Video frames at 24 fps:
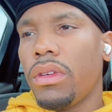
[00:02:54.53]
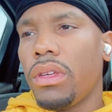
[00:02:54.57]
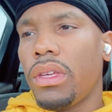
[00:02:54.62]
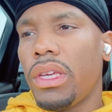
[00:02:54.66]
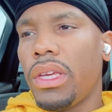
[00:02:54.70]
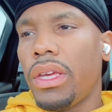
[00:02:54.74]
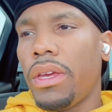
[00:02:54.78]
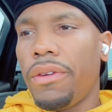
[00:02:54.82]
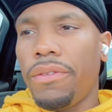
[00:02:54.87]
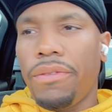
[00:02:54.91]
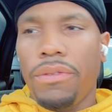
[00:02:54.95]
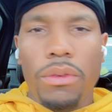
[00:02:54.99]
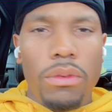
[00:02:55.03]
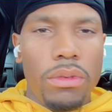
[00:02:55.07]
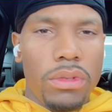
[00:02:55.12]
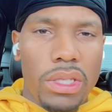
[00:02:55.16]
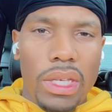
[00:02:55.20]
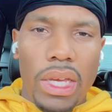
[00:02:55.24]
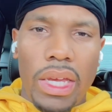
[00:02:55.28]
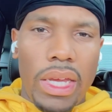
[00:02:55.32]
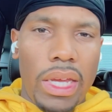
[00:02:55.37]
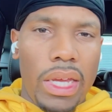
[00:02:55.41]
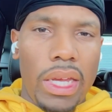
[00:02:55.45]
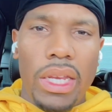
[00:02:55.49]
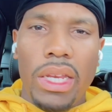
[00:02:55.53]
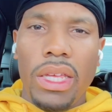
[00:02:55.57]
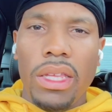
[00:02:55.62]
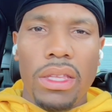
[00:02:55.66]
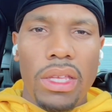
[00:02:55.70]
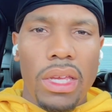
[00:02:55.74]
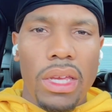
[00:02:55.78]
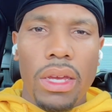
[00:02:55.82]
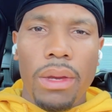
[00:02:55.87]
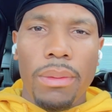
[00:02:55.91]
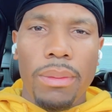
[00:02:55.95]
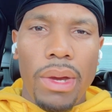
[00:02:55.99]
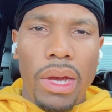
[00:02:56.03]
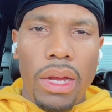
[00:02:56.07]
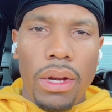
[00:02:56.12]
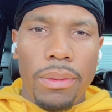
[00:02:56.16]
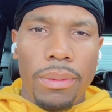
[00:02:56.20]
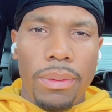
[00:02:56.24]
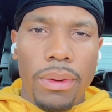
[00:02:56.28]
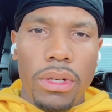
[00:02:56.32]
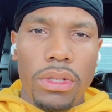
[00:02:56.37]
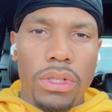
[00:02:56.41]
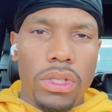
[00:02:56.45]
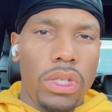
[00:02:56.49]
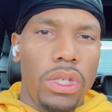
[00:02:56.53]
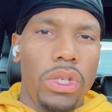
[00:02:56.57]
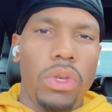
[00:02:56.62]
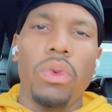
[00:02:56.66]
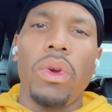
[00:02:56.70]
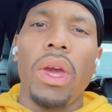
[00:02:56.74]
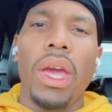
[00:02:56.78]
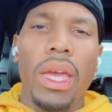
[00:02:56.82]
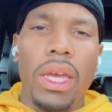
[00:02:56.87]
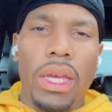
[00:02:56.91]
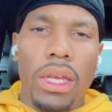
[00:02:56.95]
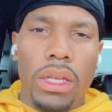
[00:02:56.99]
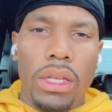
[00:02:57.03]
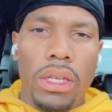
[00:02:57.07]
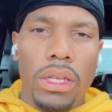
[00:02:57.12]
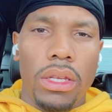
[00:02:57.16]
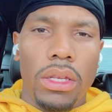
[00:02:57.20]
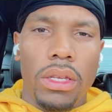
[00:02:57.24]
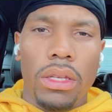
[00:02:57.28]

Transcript: if you say anything about a person, you hating.